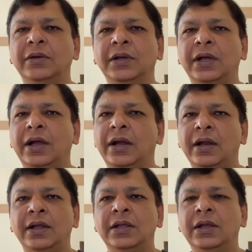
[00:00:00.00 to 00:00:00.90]
uh,
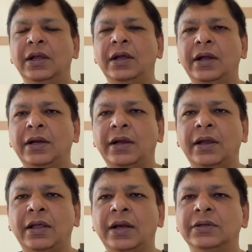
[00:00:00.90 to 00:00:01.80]

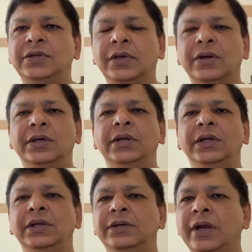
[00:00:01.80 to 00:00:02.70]
uh, and
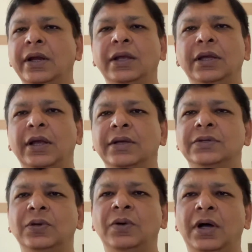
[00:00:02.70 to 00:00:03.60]
security training and
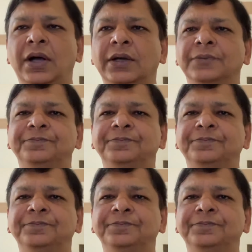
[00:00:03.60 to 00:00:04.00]
so on